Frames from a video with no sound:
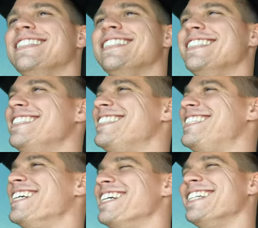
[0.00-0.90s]

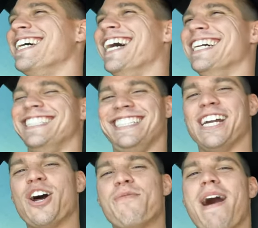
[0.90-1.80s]
Oh,
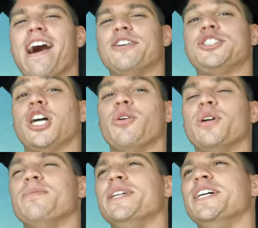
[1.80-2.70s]
zero mile
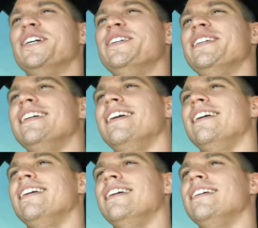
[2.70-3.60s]
showroom new.
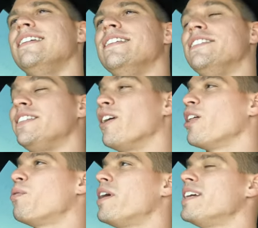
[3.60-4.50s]
It's the
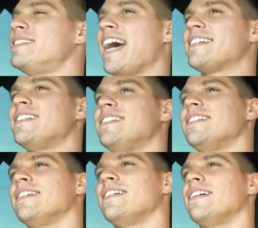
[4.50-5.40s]
only one oh, in Texas.
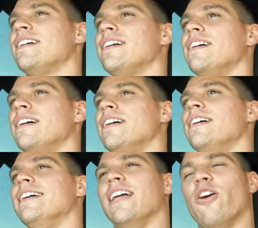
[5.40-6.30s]

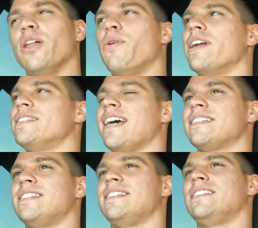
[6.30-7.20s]
The only one in
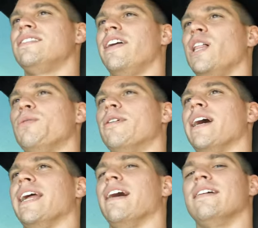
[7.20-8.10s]
Texas that's available
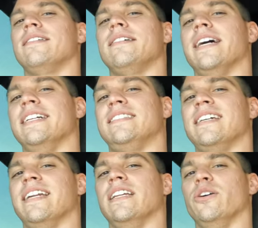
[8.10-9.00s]
right now. It's
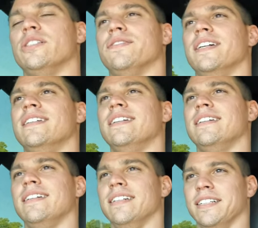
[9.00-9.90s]
sitting in Lewisville.
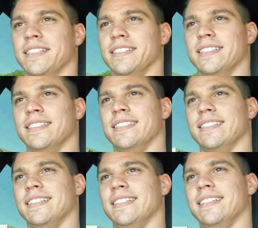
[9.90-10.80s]

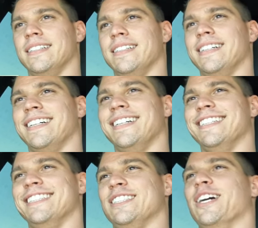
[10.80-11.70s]
This dude.
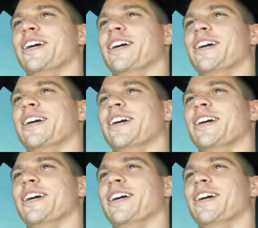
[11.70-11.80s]
So